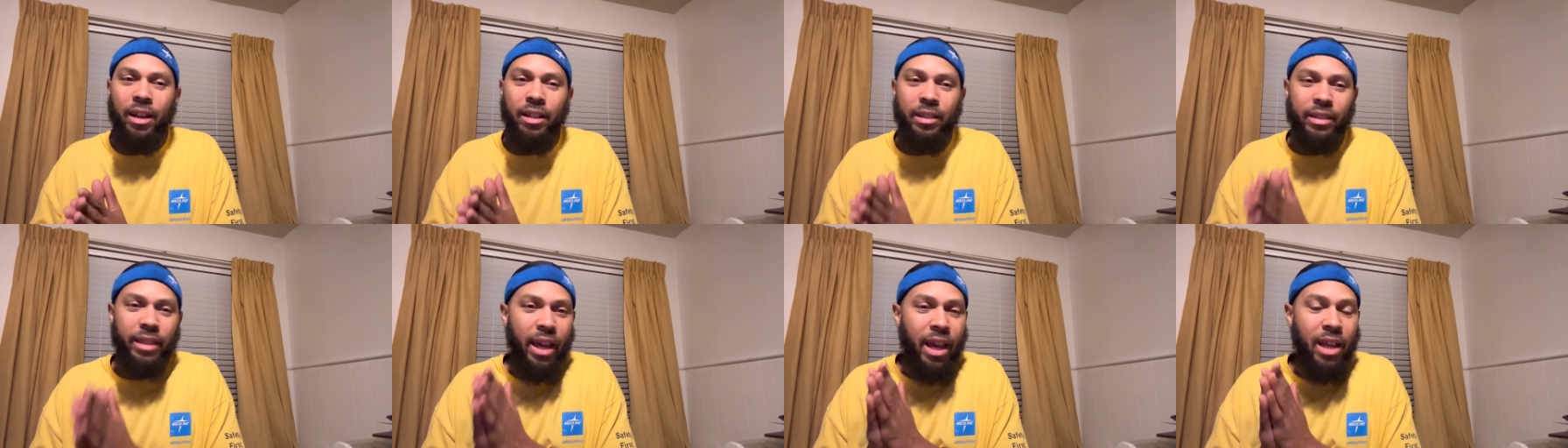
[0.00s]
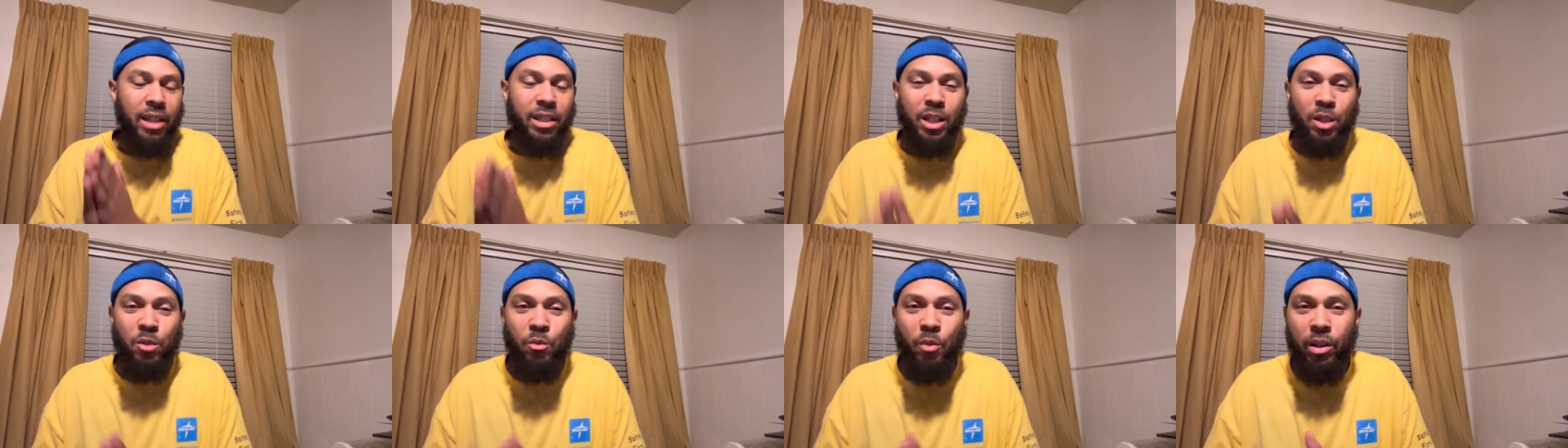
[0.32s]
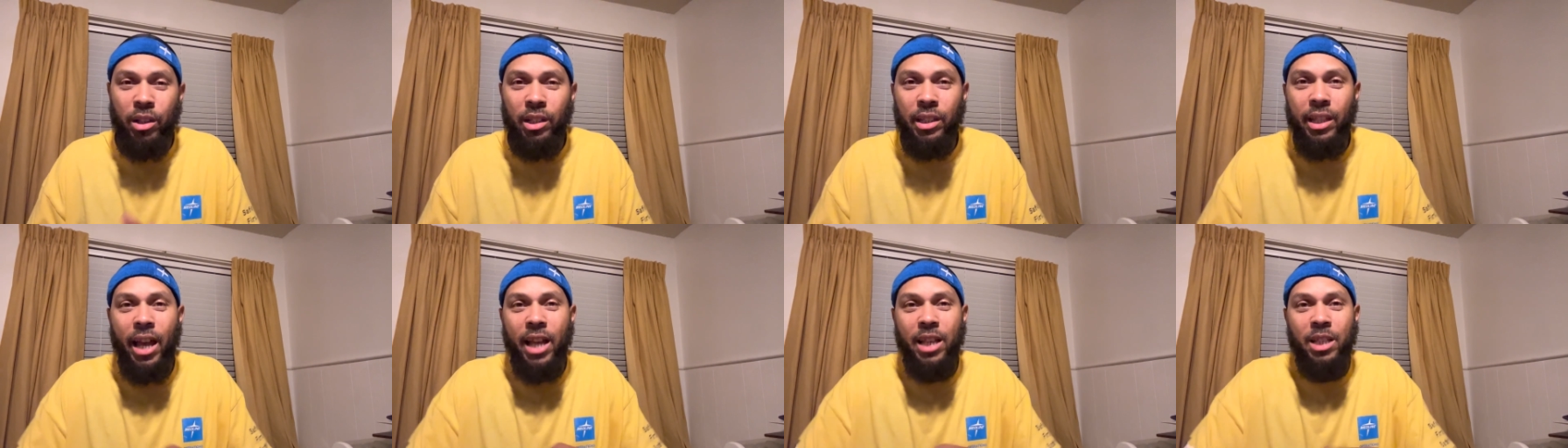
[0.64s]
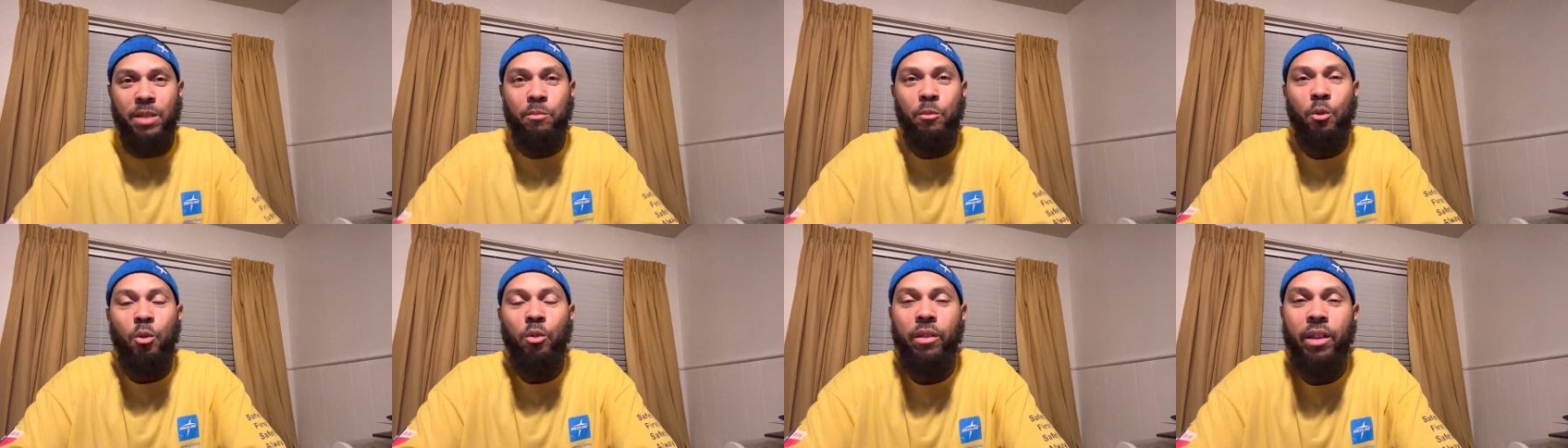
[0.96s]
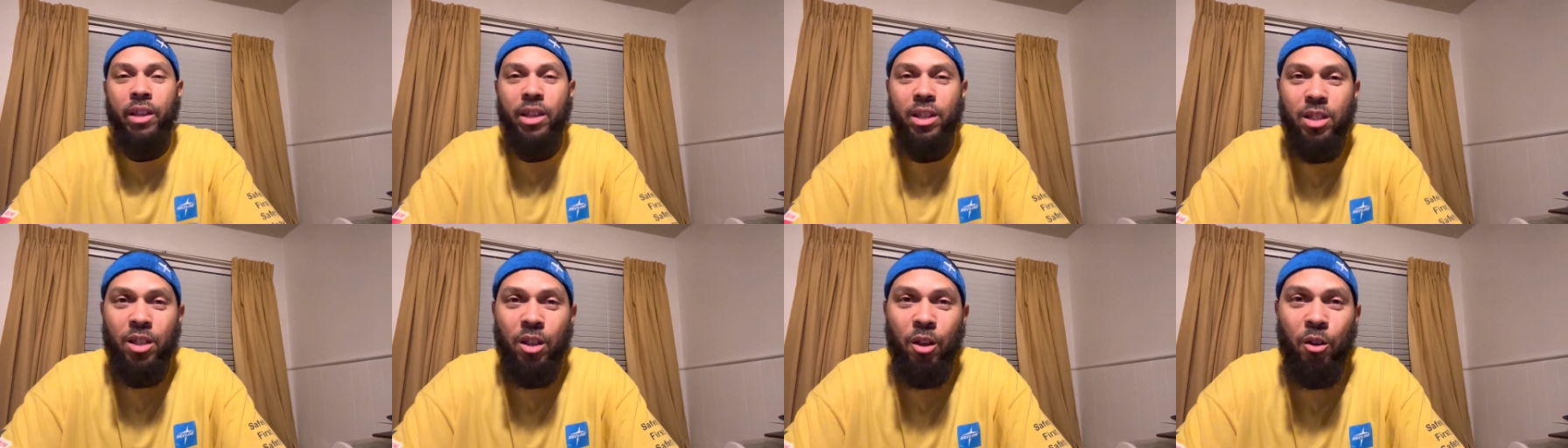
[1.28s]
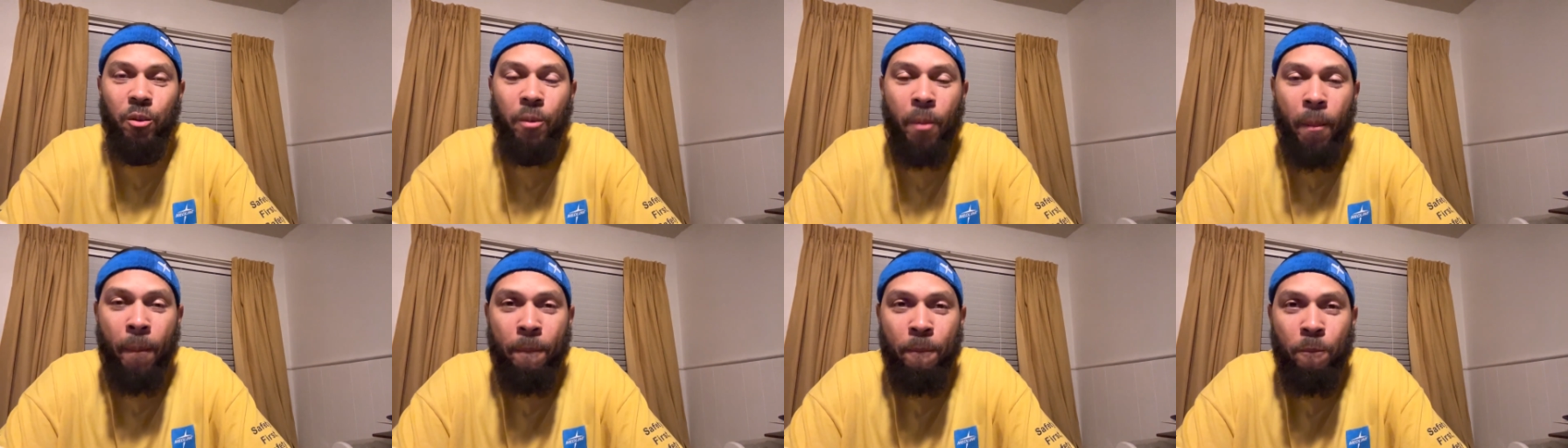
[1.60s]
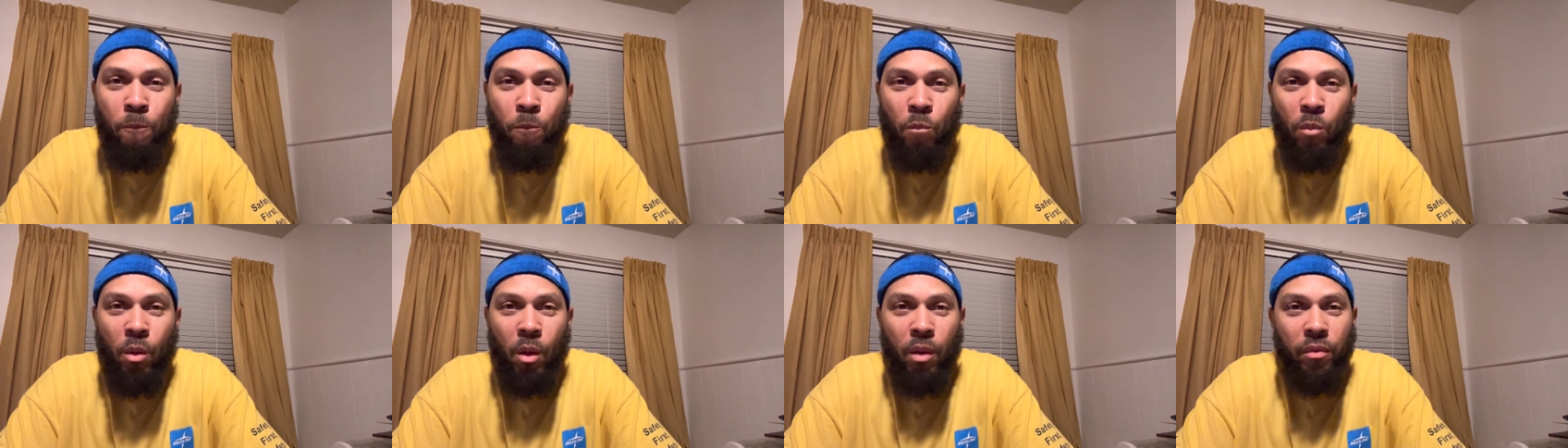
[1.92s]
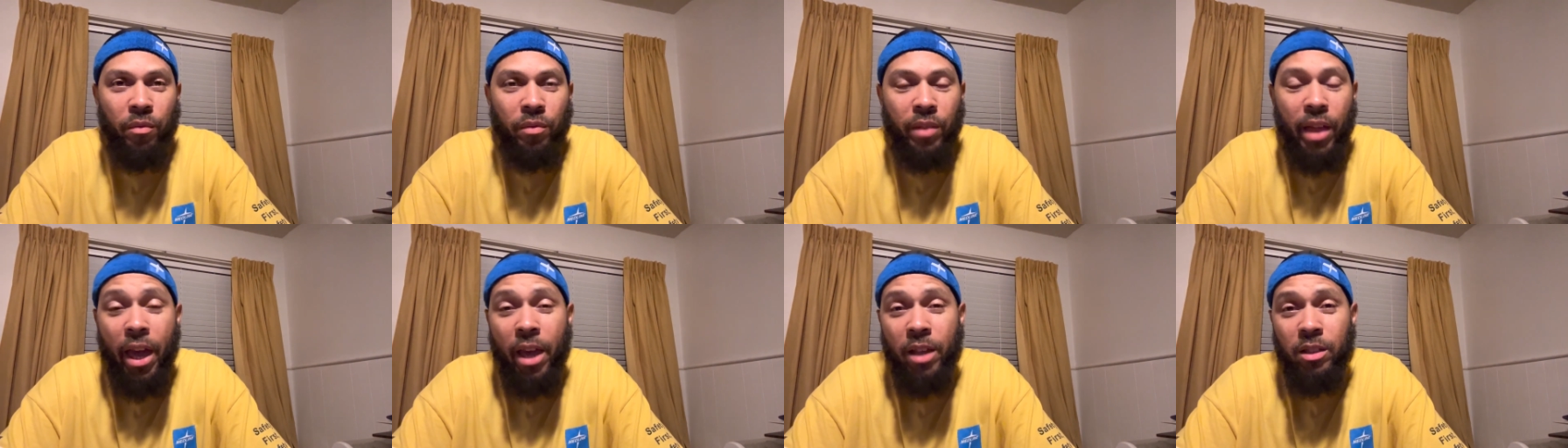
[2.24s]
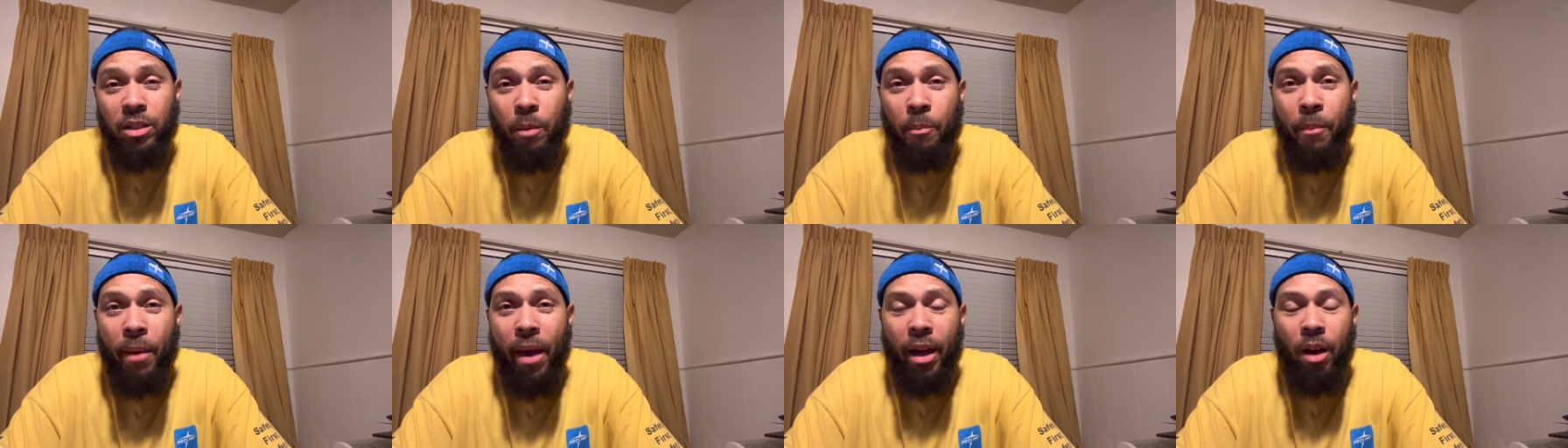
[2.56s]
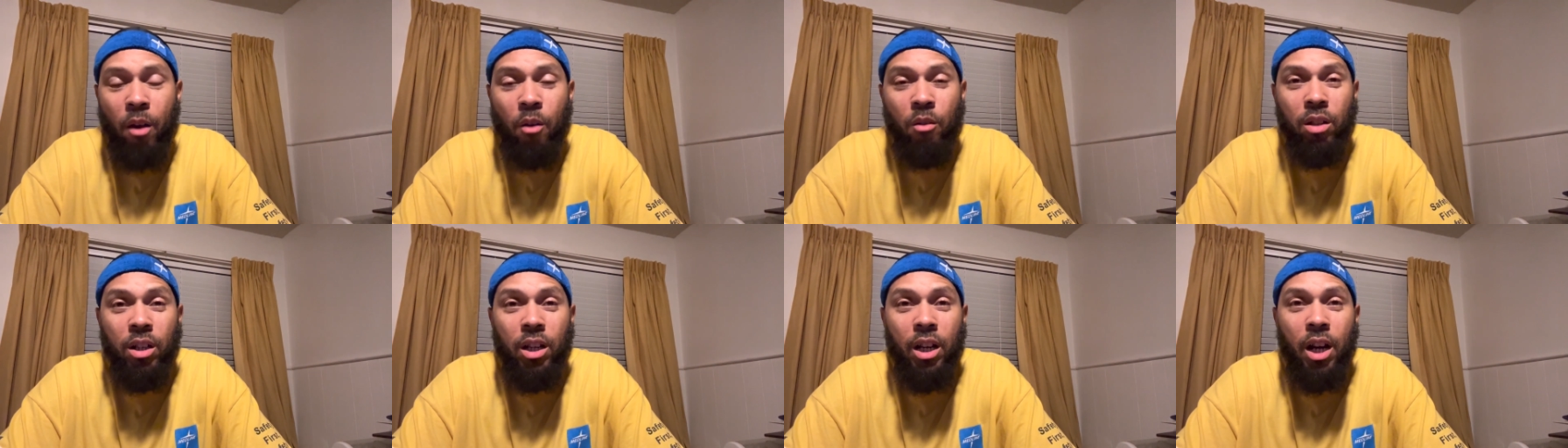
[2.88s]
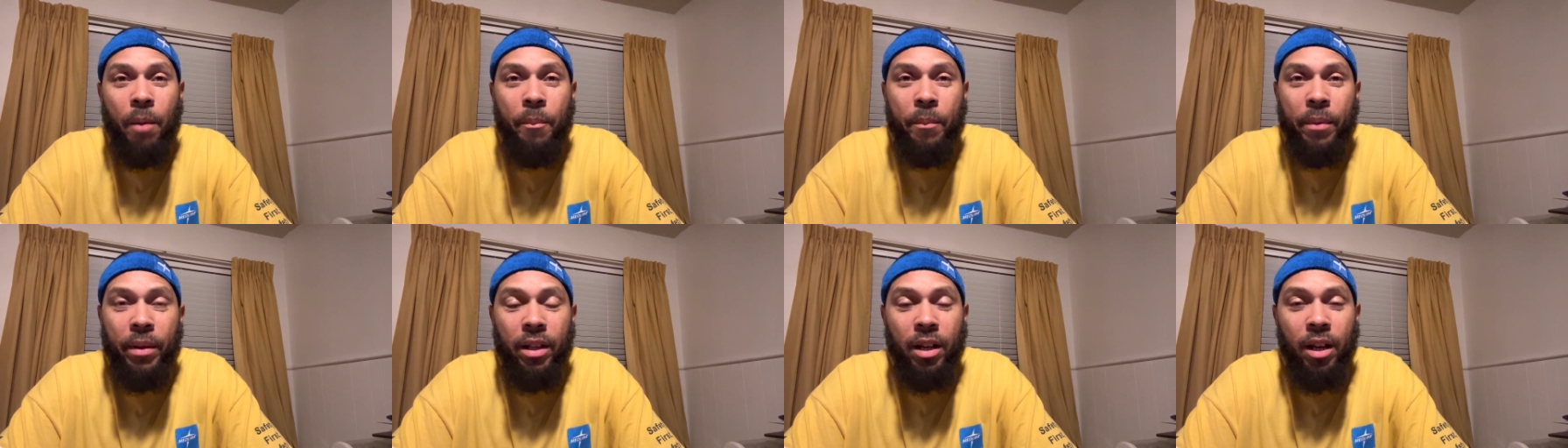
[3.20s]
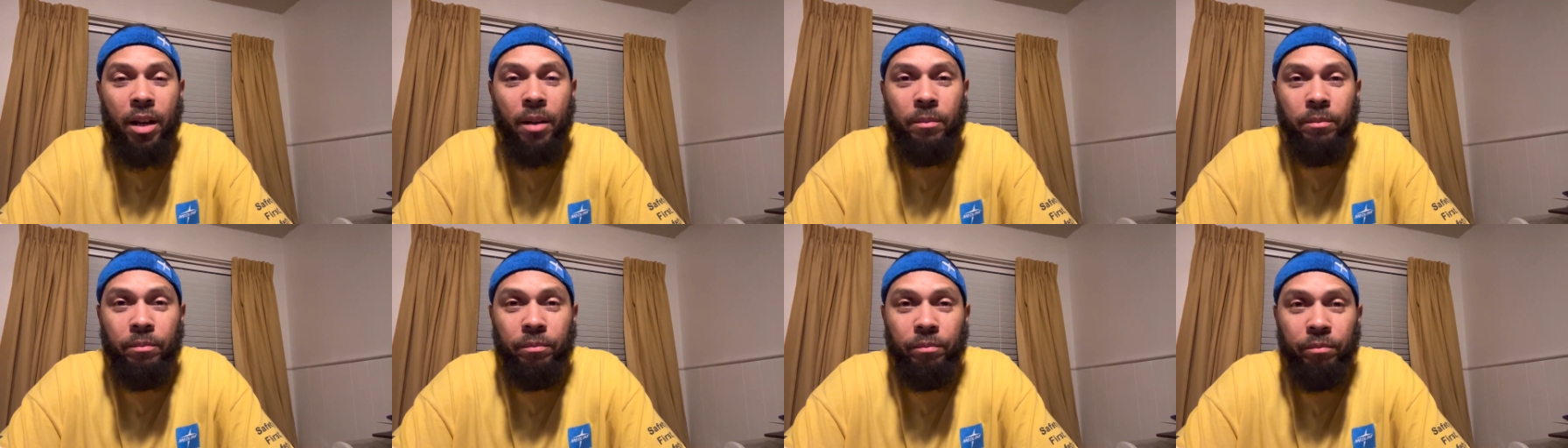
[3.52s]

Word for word: things just run a lot smoother. And so things are back on the up and up.